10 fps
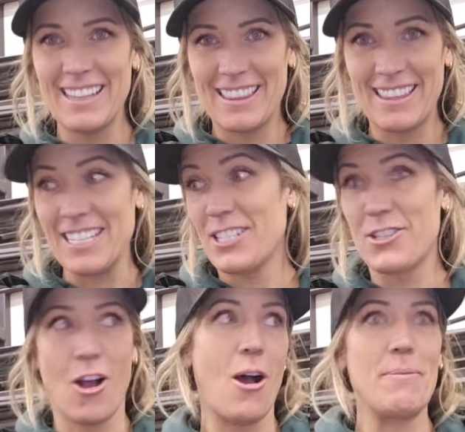this
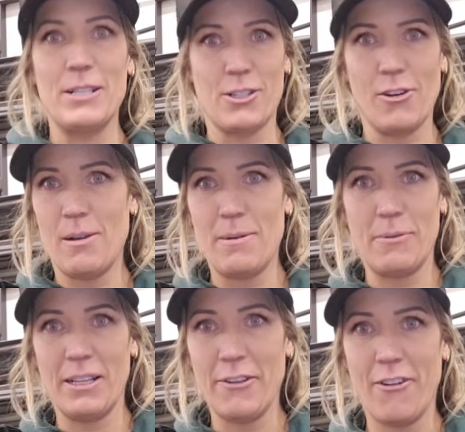job is going to be
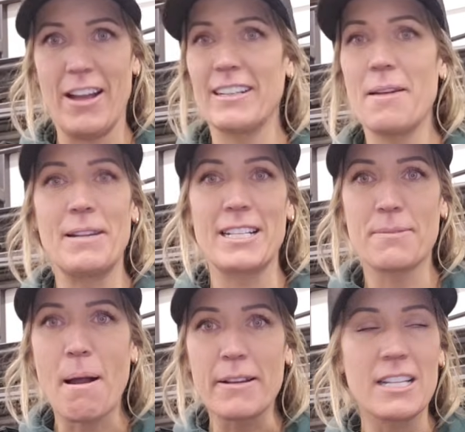really fun. I mean, it's
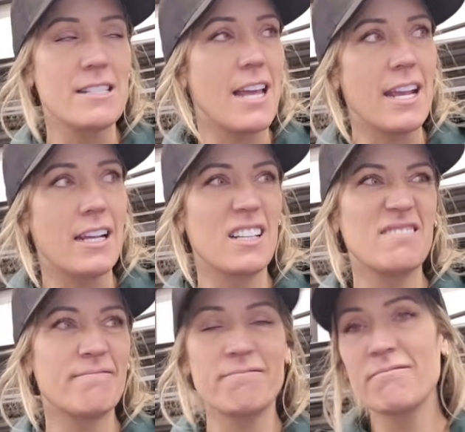probably going to take
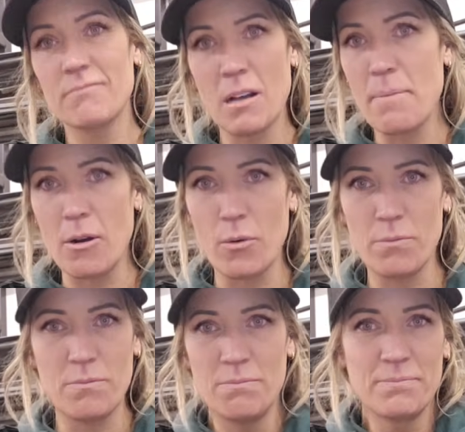
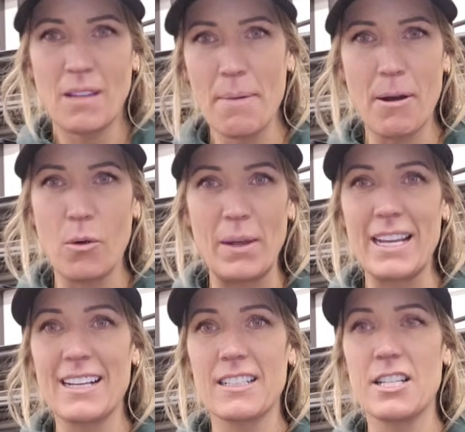about a
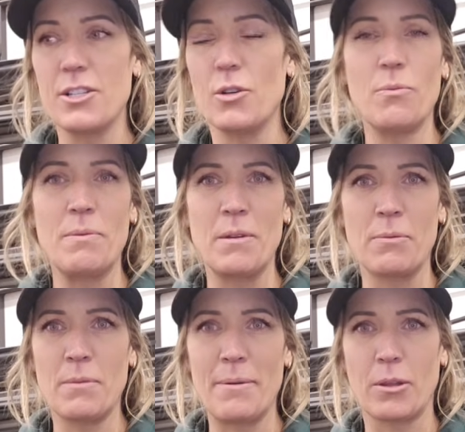week to do,
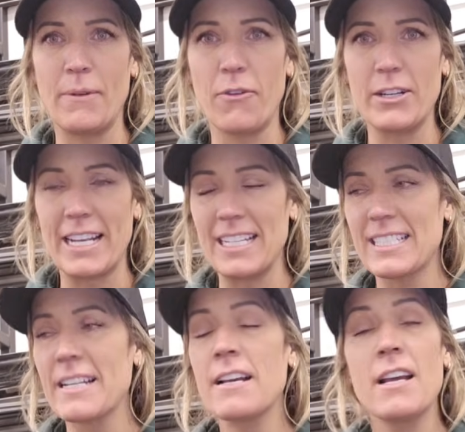maybe 3-4
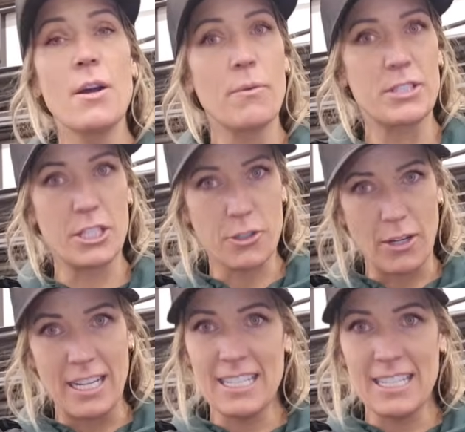days, which is great